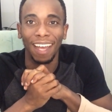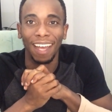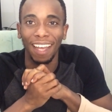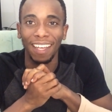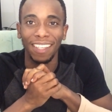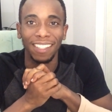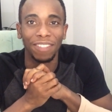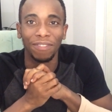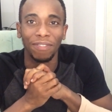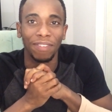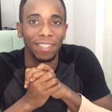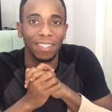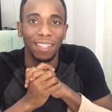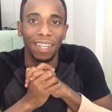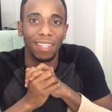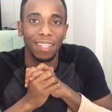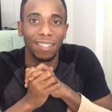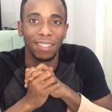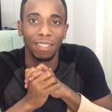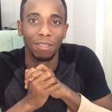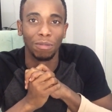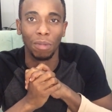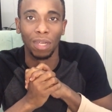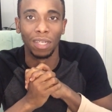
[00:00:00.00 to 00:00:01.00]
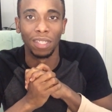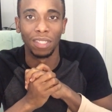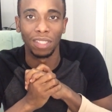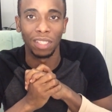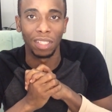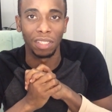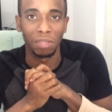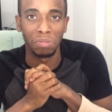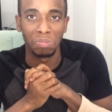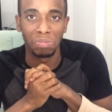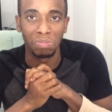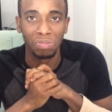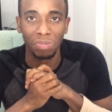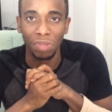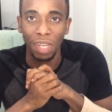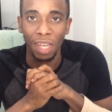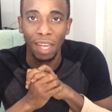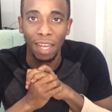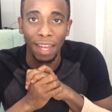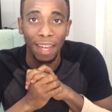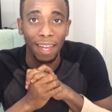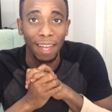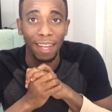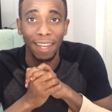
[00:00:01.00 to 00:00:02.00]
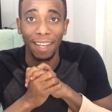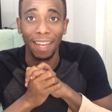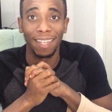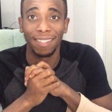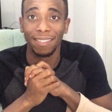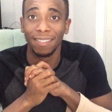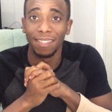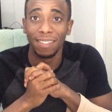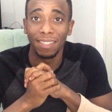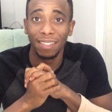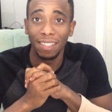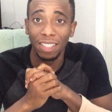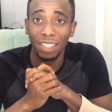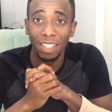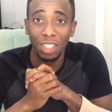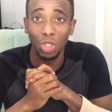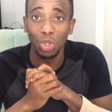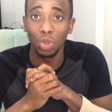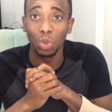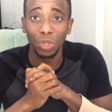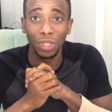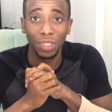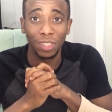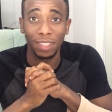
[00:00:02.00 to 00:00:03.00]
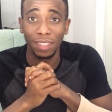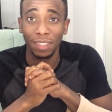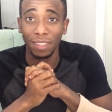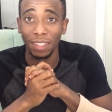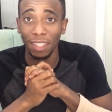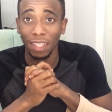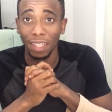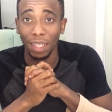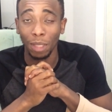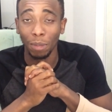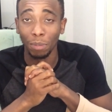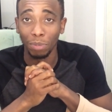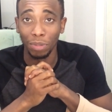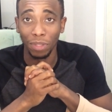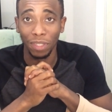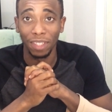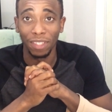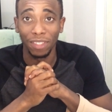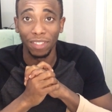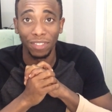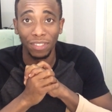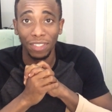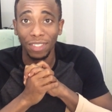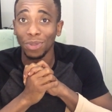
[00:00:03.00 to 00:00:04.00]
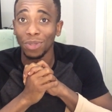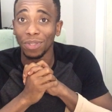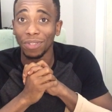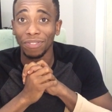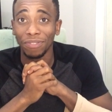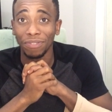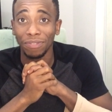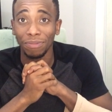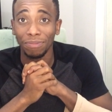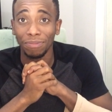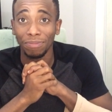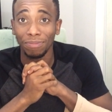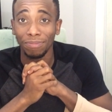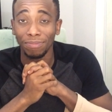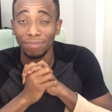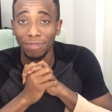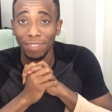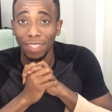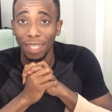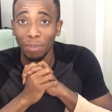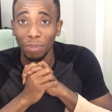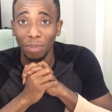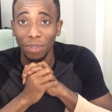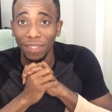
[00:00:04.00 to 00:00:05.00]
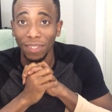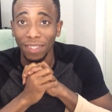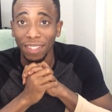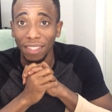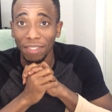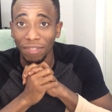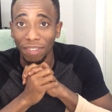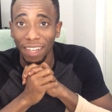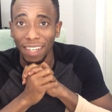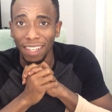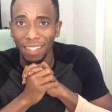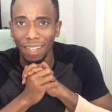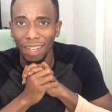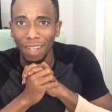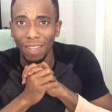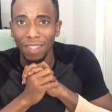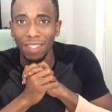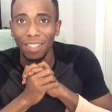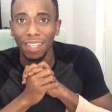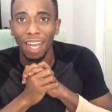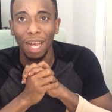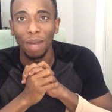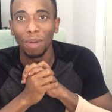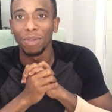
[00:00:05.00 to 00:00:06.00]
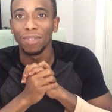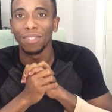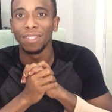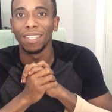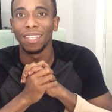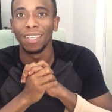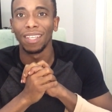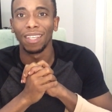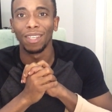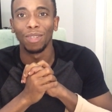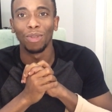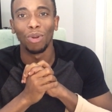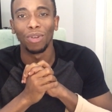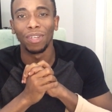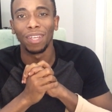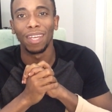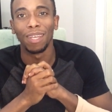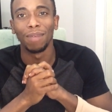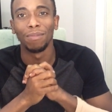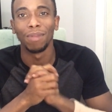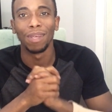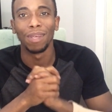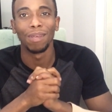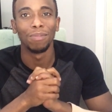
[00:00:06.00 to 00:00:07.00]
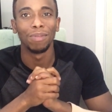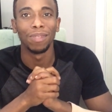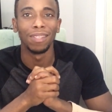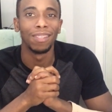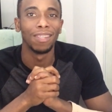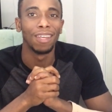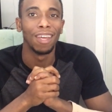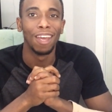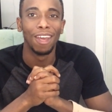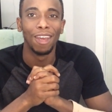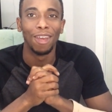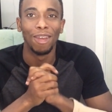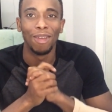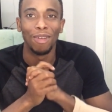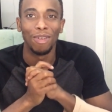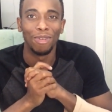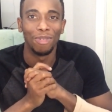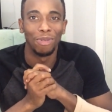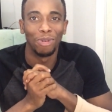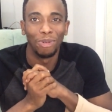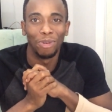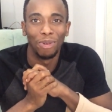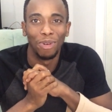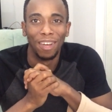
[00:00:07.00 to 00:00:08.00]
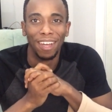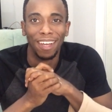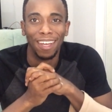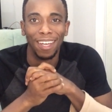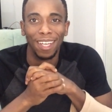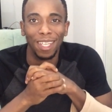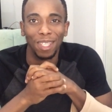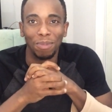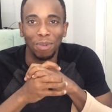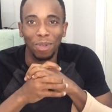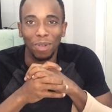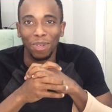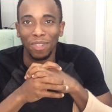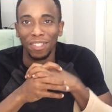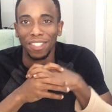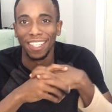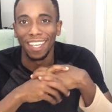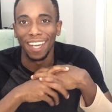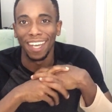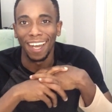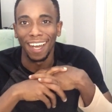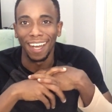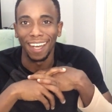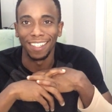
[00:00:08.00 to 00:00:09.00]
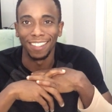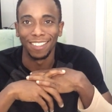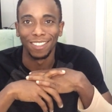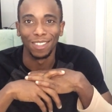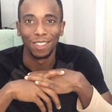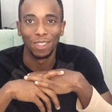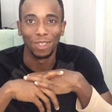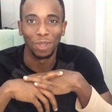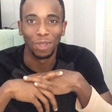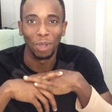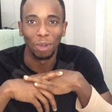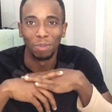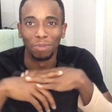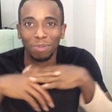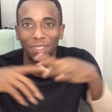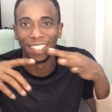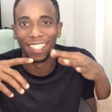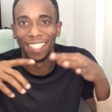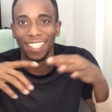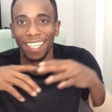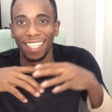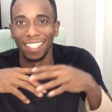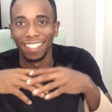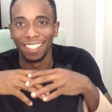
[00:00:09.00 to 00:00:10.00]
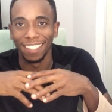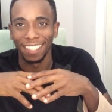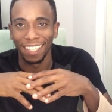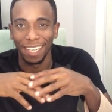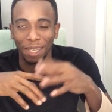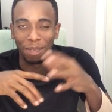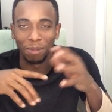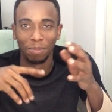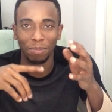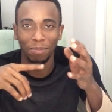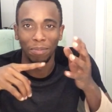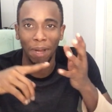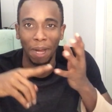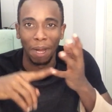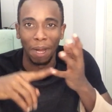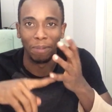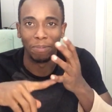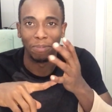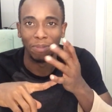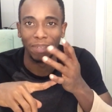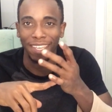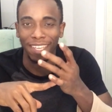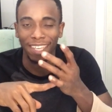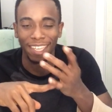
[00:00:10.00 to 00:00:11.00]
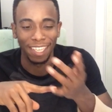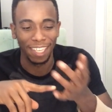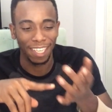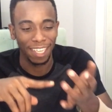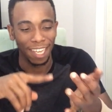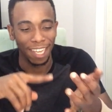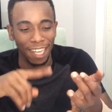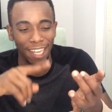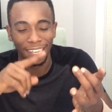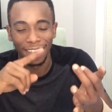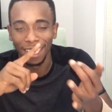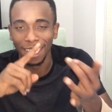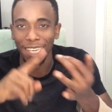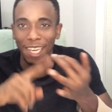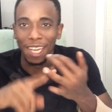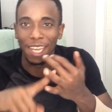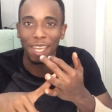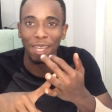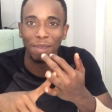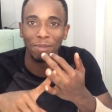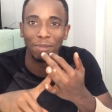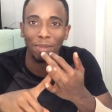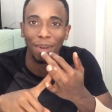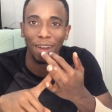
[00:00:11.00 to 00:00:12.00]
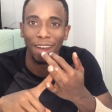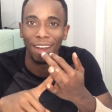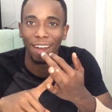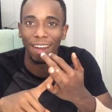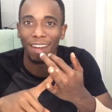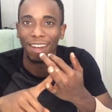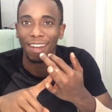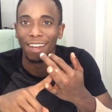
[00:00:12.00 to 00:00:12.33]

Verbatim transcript: He's a fantastic manager. Last season, he took um, PSG to Champions League finals. I was thinking, okay, maybe you know it's because he has top players like Mbappe, Neymar,